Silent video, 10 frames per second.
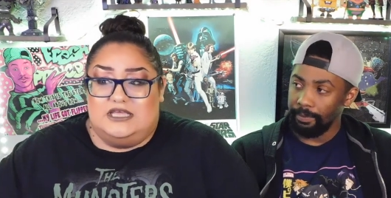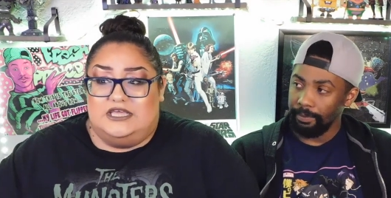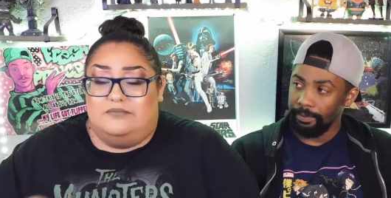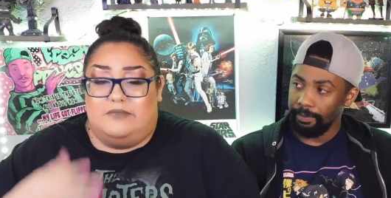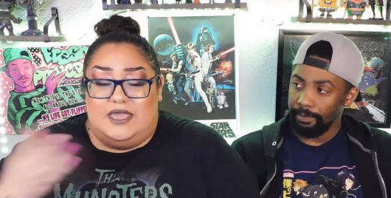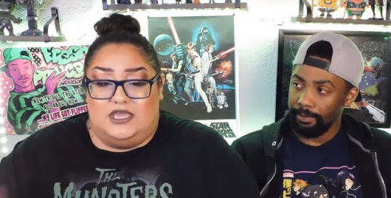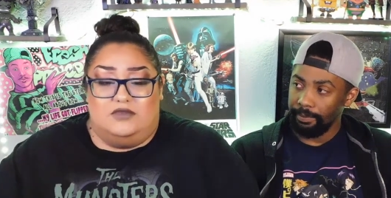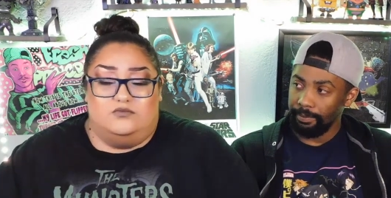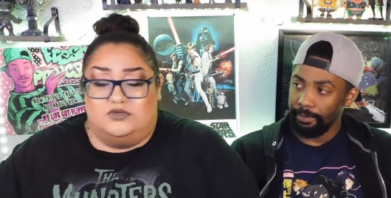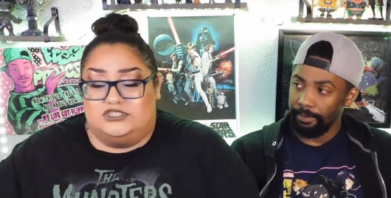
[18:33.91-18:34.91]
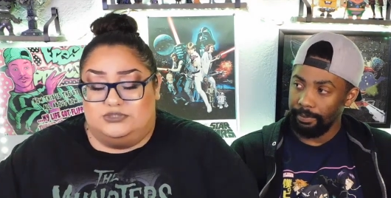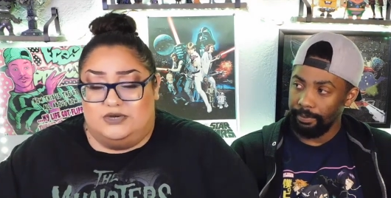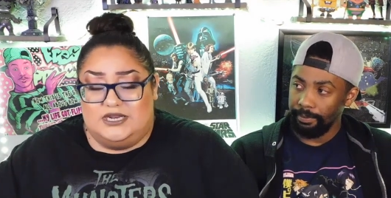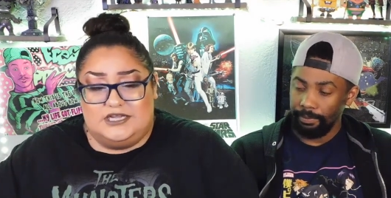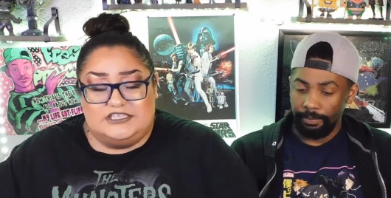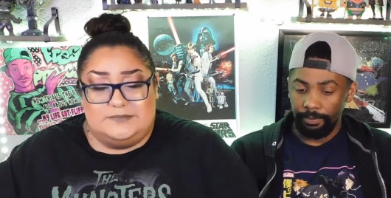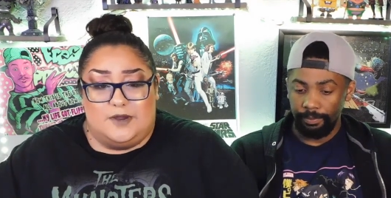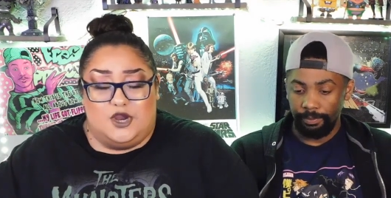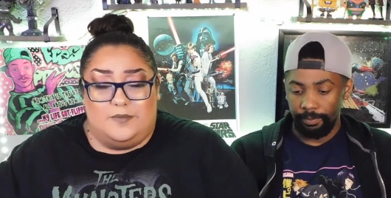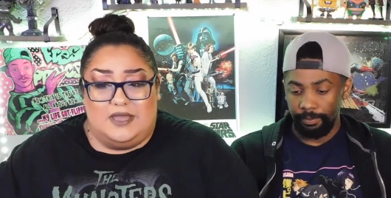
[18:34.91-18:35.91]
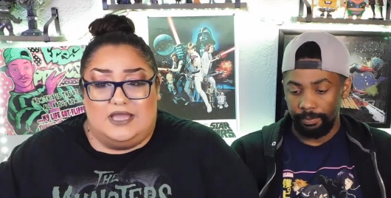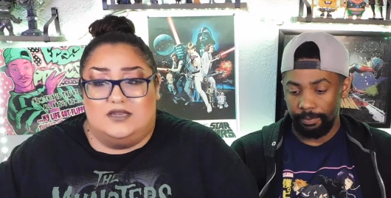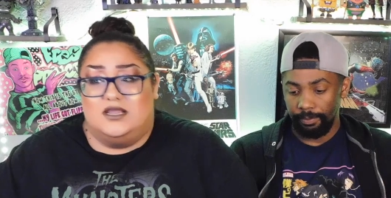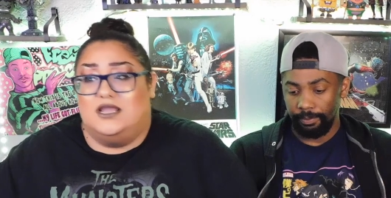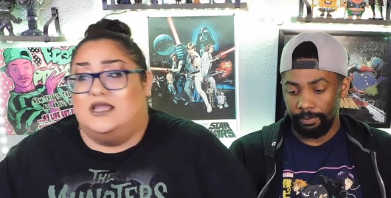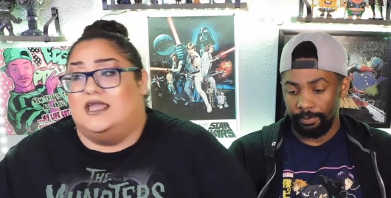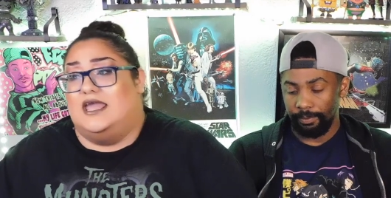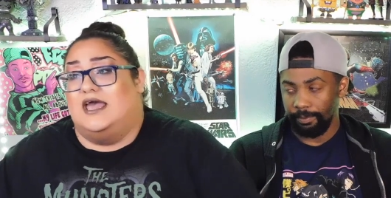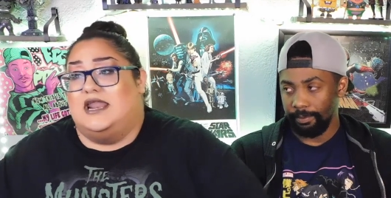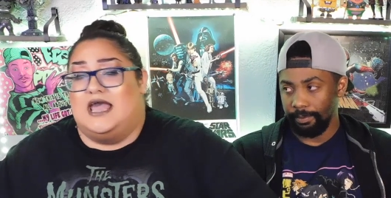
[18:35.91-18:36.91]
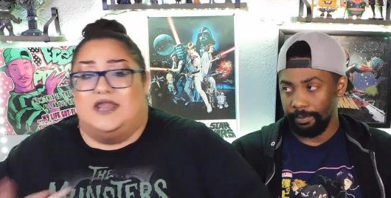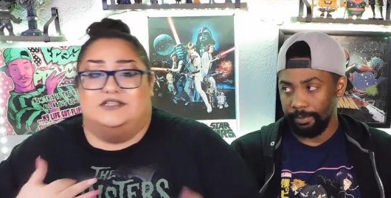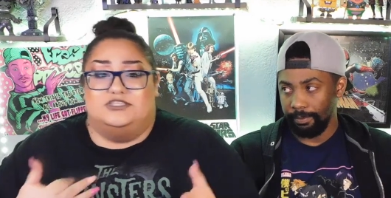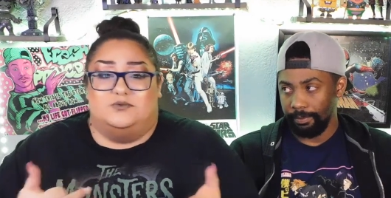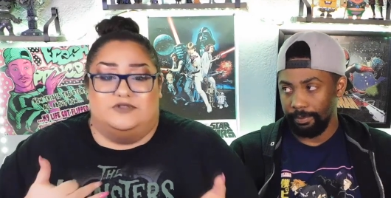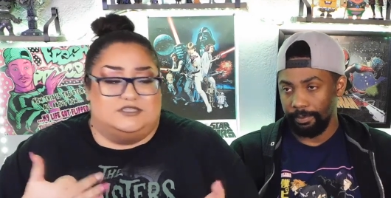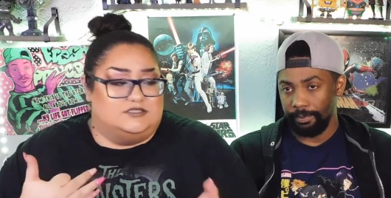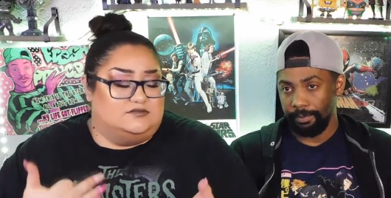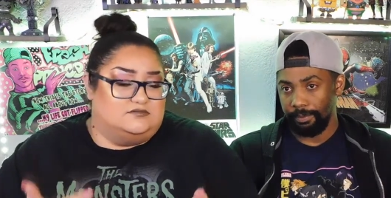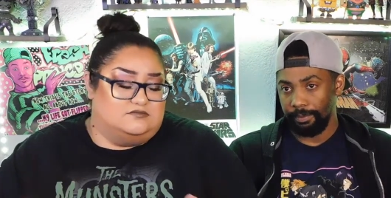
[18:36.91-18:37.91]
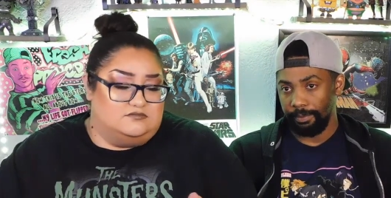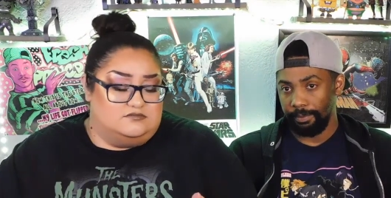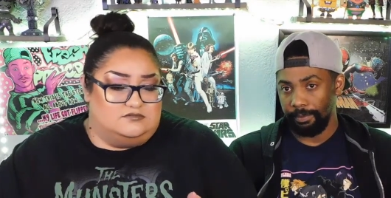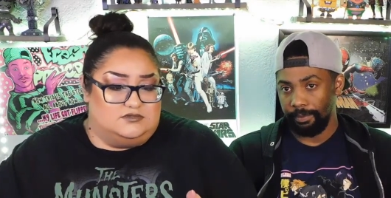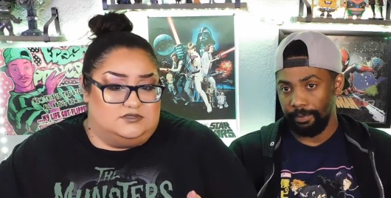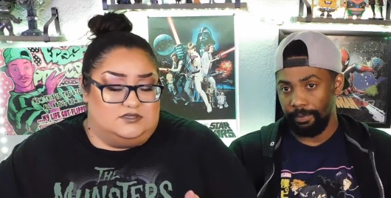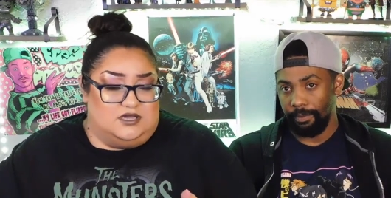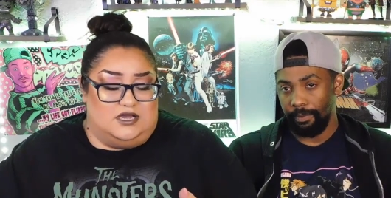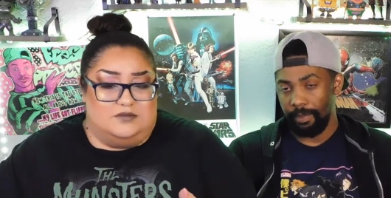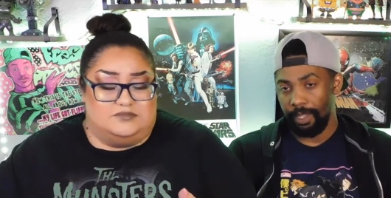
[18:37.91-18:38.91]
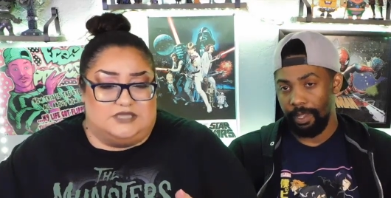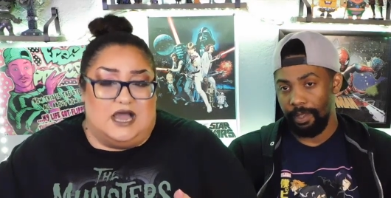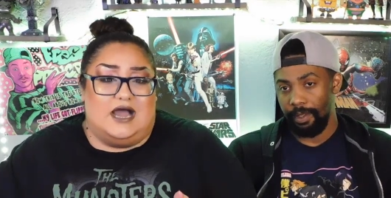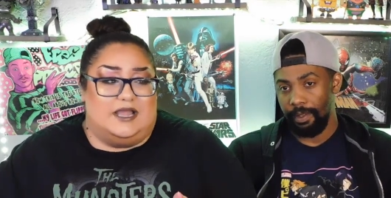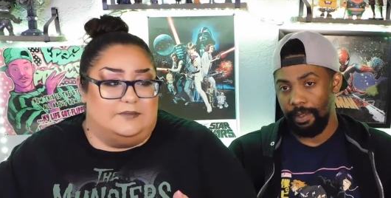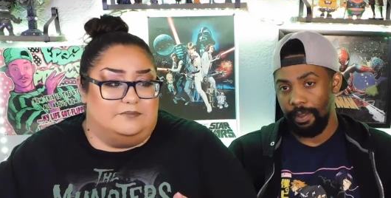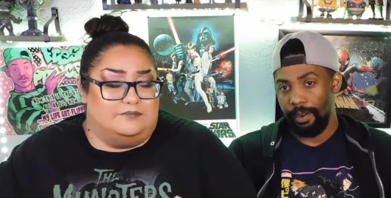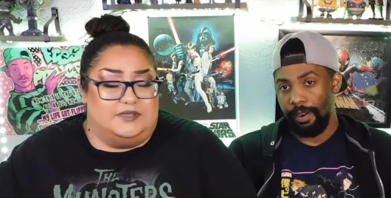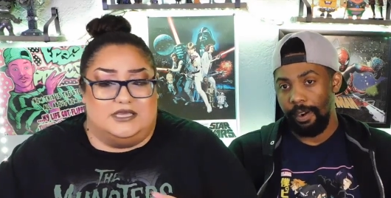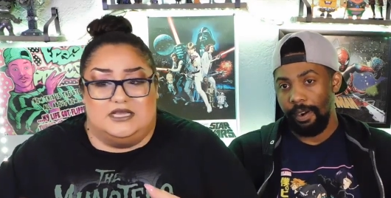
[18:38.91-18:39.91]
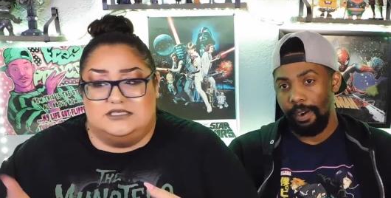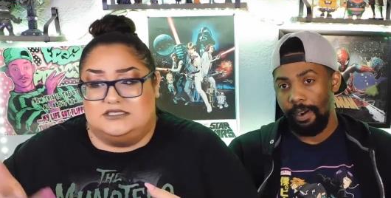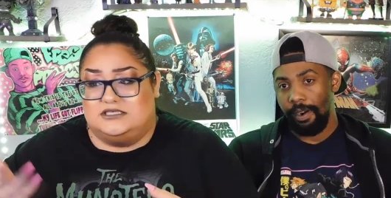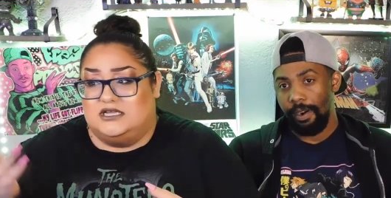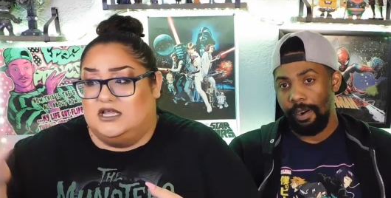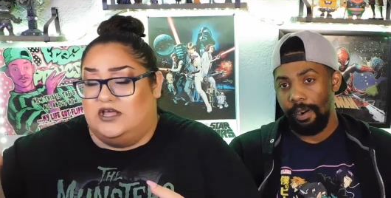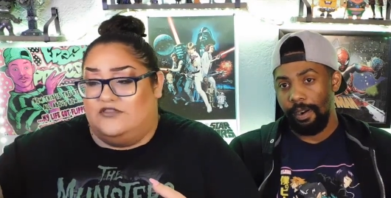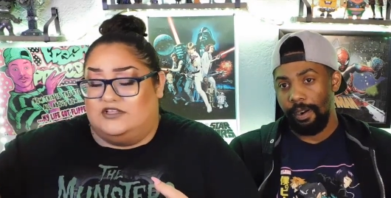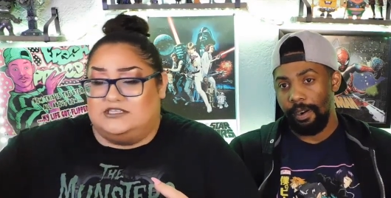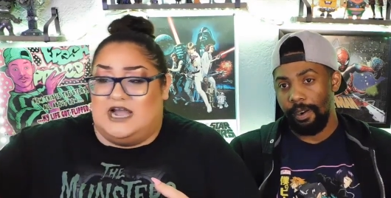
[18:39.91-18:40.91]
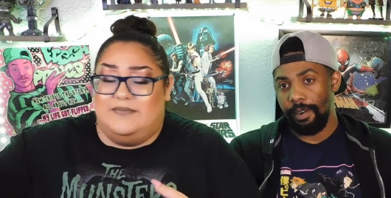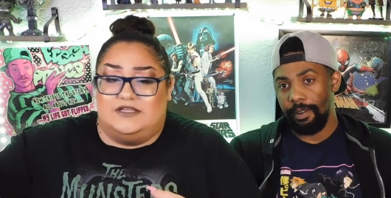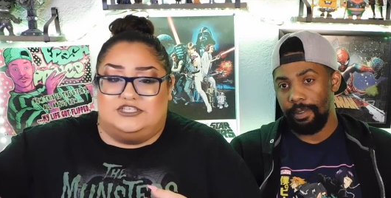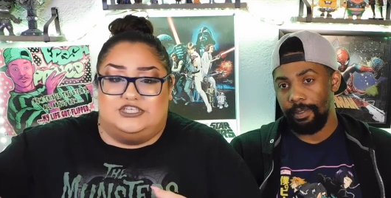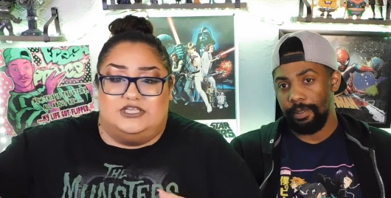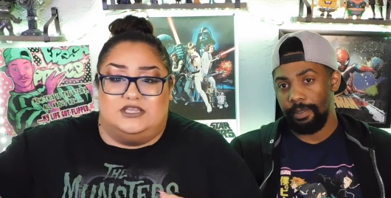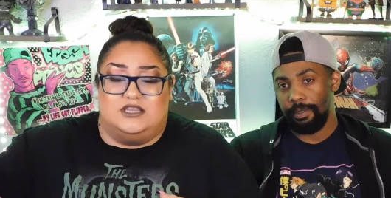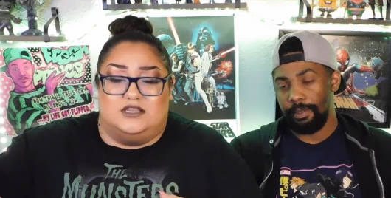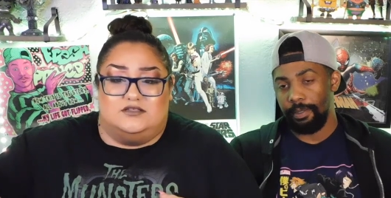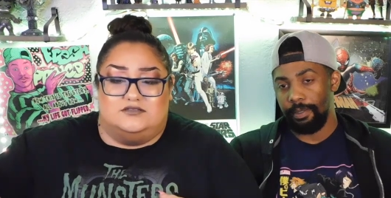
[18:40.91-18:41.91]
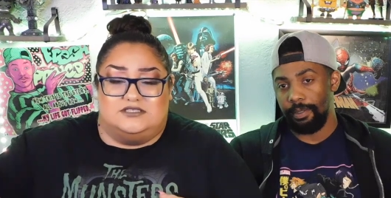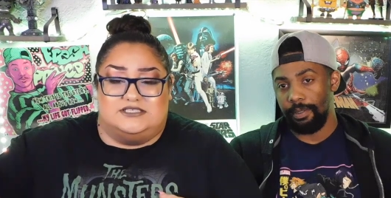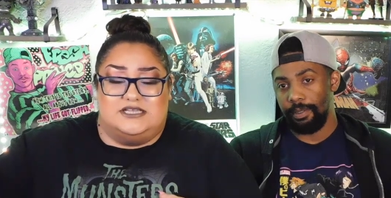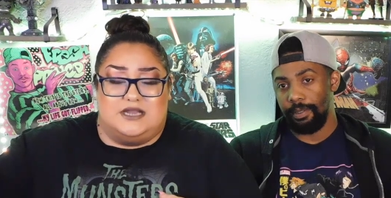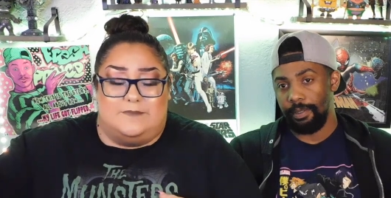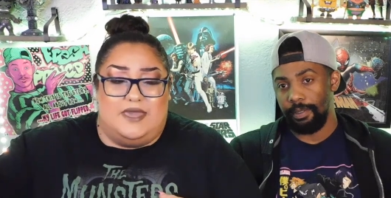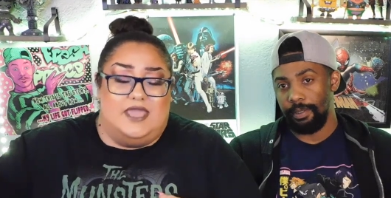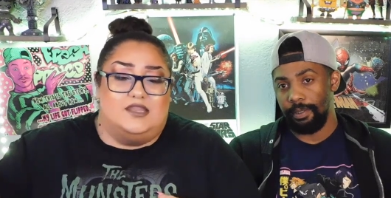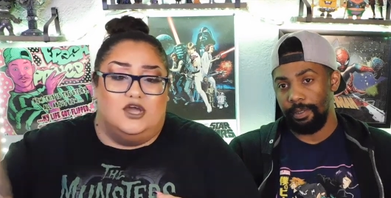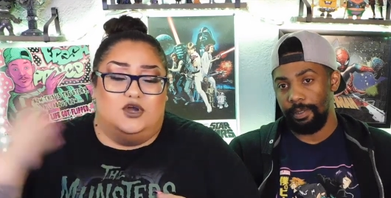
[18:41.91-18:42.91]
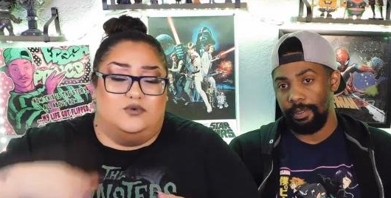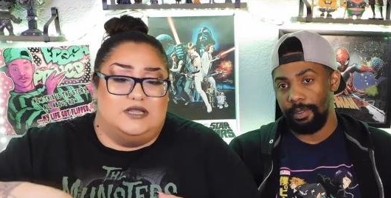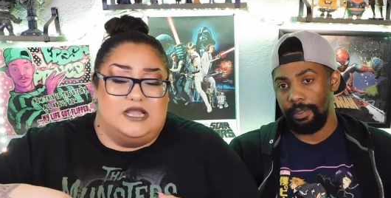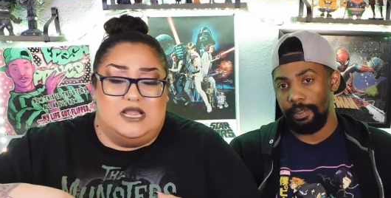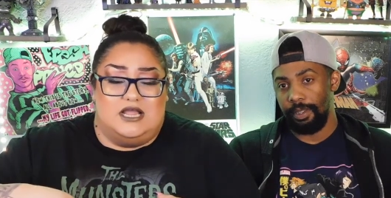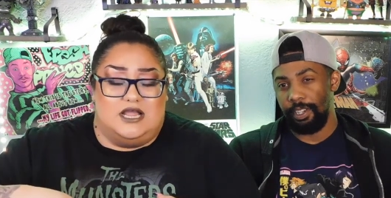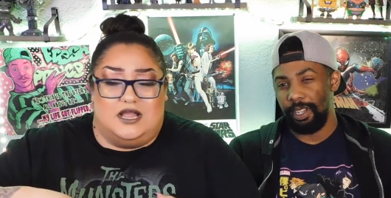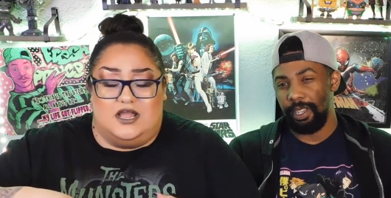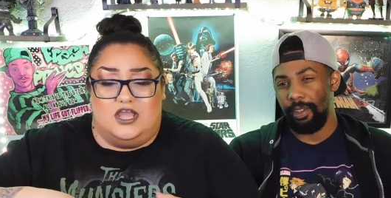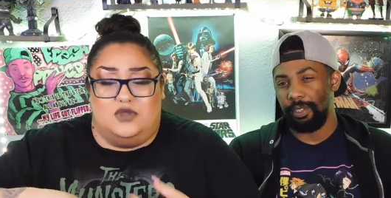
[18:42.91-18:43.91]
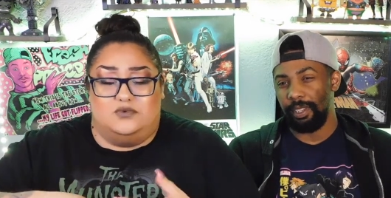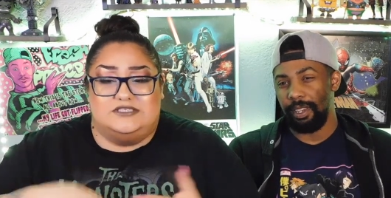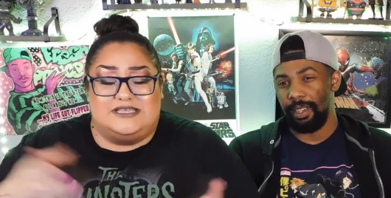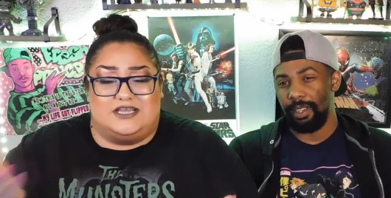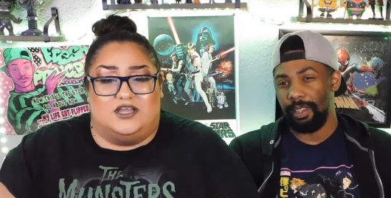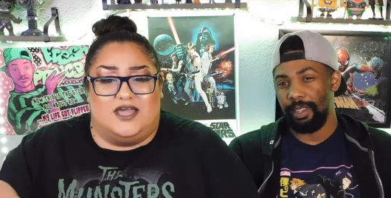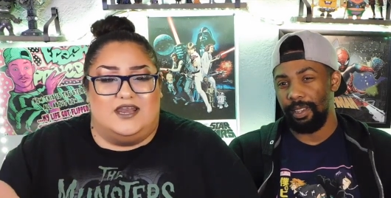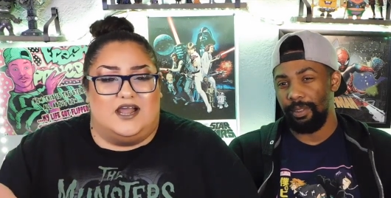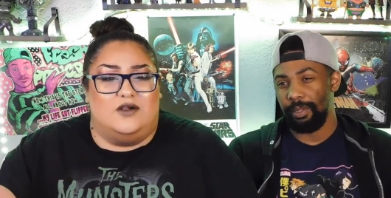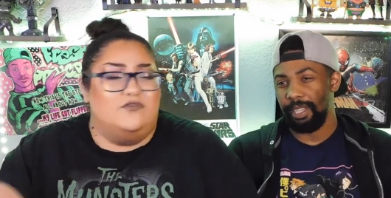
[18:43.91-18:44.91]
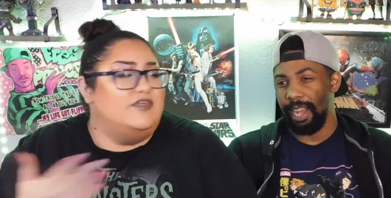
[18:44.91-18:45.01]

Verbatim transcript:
Speaker 1: He made he was doing an experiment, and it had to do with um, time because the time that she sent a payload it took. A, it was, it was a, like was I it an